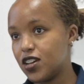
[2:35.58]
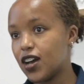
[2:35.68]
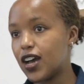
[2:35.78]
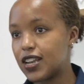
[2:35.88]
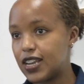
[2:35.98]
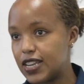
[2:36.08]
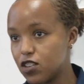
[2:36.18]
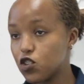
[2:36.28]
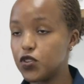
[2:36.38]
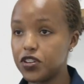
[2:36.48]
At
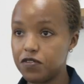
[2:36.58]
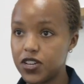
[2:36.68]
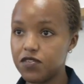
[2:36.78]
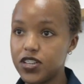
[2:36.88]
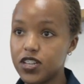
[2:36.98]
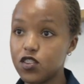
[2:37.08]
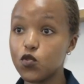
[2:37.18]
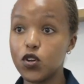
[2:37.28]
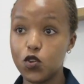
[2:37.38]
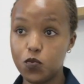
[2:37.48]
least 25 years
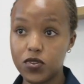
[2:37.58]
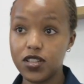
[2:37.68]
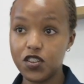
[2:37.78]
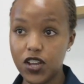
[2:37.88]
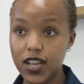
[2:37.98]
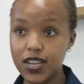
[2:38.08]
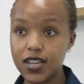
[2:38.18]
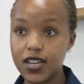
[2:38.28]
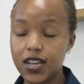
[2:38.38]
to adopt the child,